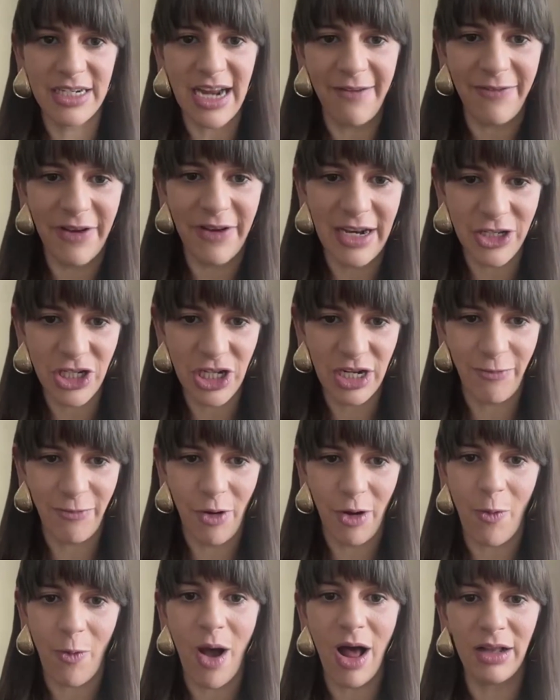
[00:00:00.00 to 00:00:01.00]
definition of
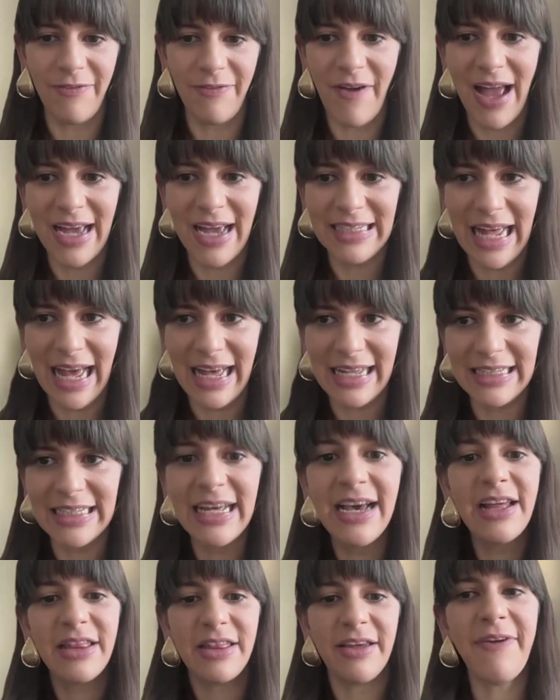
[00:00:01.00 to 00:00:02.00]
what qualifies as
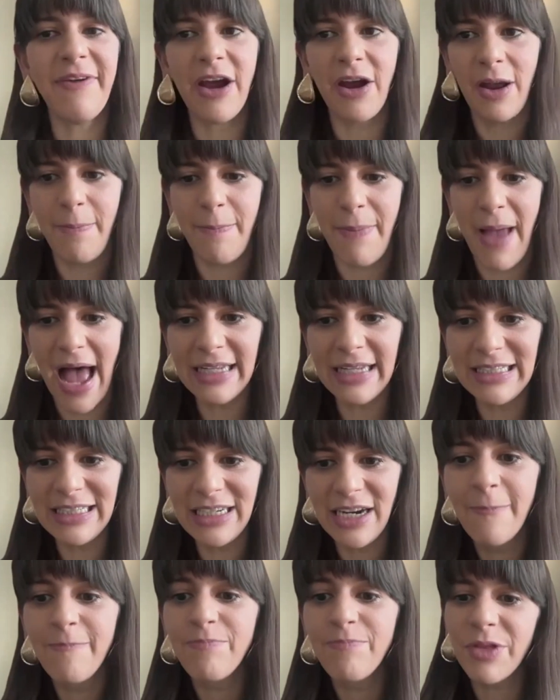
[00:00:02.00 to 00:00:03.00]
the very best,